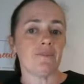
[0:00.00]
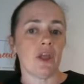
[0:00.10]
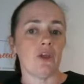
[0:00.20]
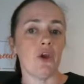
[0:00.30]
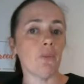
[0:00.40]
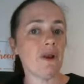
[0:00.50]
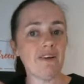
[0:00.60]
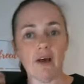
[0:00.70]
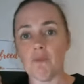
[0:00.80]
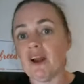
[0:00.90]

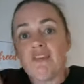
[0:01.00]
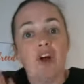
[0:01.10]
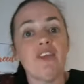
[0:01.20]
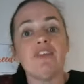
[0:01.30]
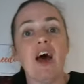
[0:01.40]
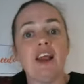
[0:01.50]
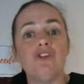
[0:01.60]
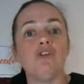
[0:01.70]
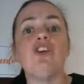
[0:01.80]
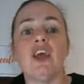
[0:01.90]
When I sell the site, I
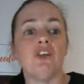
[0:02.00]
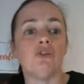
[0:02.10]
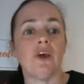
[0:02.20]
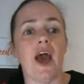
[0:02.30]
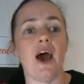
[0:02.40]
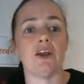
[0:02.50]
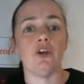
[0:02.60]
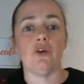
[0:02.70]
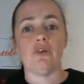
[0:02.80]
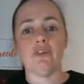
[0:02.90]
do take into account,
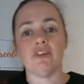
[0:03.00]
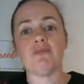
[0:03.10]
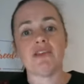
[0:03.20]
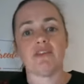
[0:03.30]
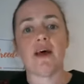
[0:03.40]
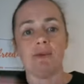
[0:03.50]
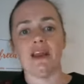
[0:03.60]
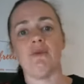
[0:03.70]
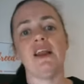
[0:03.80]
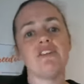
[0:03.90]
6 months of that
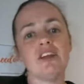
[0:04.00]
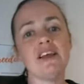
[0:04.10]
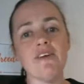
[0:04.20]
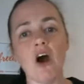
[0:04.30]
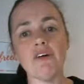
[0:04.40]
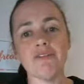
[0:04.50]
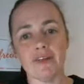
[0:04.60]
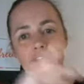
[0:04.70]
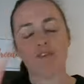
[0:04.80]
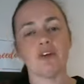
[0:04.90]
money we need to live off,
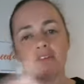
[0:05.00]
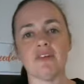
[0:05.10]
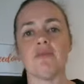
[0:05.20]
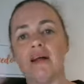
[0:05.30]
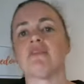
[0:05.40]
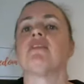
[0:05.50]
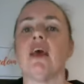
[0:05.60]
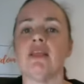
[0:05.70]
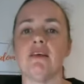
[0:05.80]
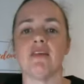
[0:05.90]
and then I've got 6 months to
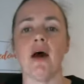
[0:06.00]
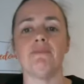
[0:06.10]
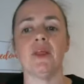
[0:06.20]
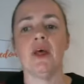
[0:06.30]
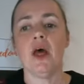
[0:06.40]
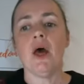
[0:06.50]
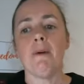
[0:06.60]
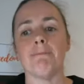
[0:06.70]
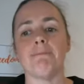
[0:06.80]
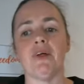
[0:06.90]
get things up.
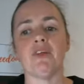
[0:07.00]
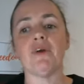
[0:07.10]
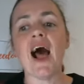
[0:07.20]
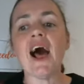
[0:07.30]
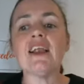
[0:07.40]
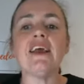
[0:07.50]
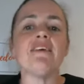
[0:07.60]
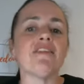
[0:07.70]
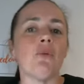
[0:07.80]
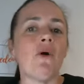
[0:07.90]
But the reality
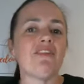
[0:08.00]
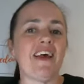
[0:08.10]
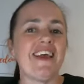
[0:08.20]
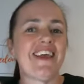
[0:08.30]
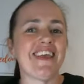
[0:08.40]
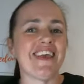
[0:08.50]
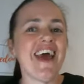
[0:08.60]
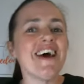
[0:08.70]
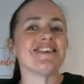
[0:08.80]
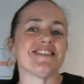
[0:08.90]
is that once I
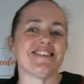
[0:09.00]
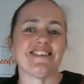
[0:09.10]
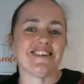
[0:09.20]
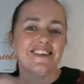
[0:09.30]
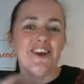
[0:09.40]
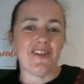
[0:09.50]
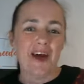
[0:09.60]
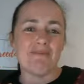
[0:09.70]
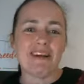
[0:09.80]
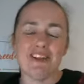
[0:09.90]
get,
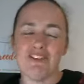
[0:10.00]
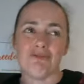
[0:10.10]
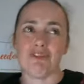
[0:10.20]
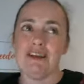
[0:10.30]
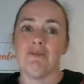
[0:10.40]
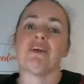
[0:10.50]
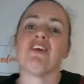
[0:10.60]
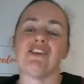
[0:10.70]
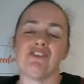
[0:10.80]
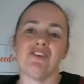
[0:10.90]
that money, I don't really want to
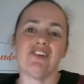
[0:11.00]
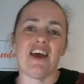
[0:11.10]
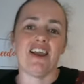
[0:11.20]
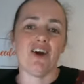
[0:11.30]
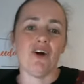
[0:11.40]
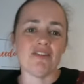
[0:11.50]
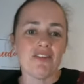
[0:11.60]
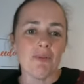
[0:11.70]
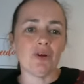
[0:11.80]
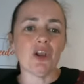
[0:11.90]
touch it for daily costs.
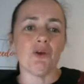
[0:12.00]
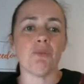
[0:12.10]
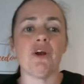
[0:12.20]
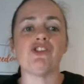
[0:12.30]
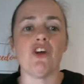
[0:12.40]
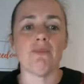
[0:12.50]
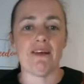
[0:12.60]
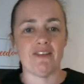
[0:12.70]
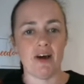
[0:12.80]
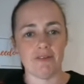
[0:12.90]
So I put a lot of pressure on
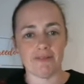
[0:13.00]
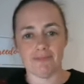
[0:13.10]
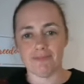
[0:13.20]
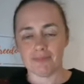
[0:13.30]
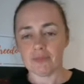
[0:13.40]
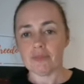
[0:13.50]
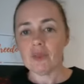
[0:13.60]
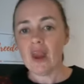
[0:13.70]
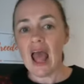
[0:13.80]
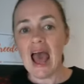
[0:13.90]
myself.
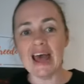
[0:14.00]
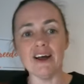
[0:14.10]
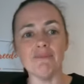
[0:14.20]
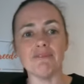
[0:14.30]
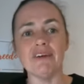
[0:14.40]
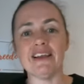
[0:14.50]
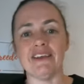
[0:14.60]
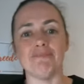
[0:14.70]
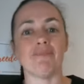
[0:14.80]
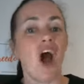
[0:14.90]
And I'm
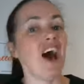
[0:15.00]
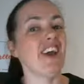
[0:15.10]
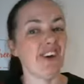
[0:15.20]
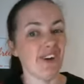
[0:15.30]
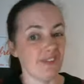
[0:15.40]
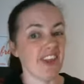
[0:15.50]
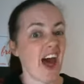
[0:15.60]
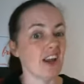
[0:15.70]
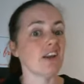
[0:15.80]
really kind of over that.